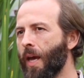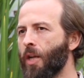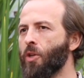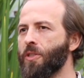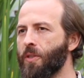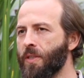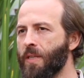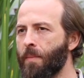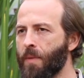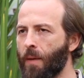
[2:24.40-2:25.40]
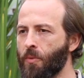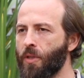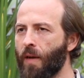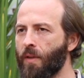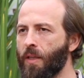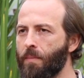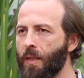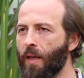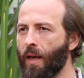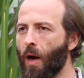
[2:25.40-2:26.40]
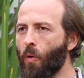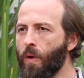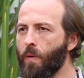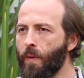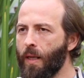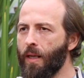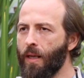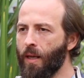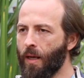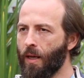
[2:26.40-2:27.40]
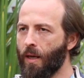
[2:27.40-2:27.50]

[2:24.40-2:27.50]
And also at the same time to dive a little bit like how we really